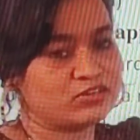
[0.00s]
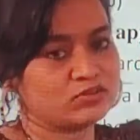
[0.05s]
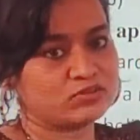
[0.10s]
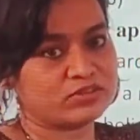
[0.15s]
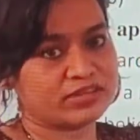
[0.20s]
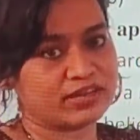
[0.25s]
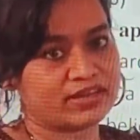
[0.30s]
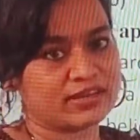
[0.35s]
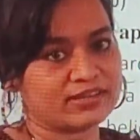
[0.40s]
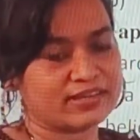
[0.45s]
you
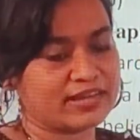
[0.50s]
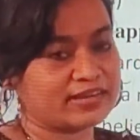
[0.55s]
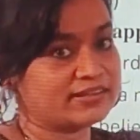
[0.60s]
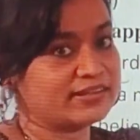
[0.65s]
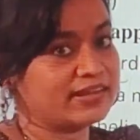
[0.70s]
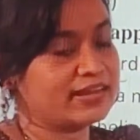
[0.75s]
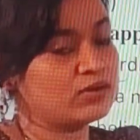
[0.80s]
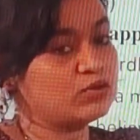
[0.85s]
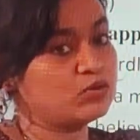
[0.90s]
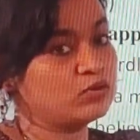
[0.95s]
think that
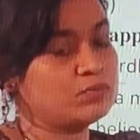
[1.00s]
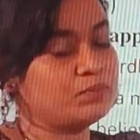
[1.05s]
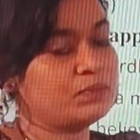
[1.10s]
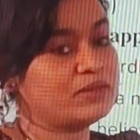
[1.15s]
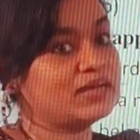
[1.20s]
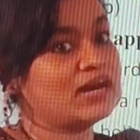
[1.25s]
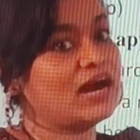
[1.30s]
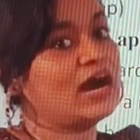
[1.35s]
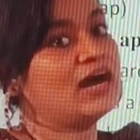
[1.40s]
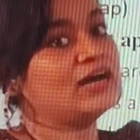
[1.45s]
there could
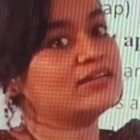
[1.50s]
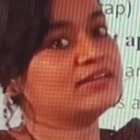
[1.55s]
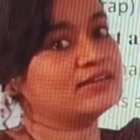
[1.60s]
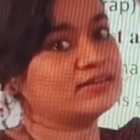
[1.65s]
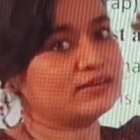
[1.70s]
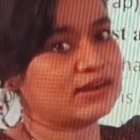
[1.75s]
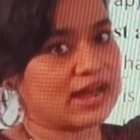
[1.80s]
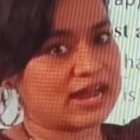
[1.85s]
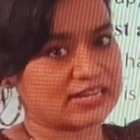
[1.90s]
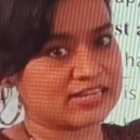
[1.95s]
be
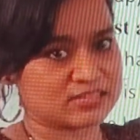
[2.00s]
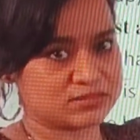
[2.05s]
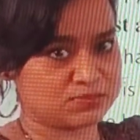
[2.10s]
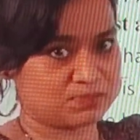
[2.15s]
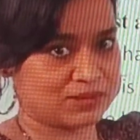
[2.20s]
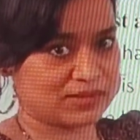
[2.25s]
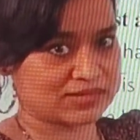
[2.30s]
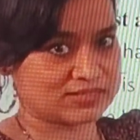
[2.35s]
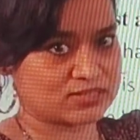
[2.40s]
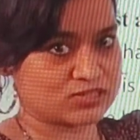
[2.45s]
other
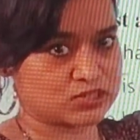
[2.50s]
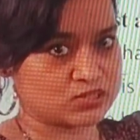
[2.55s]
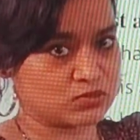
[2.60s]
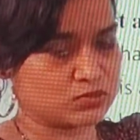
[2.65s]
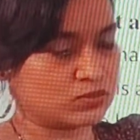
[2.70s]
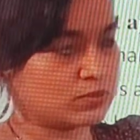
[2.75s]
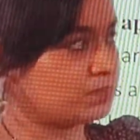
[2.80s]
aspects to a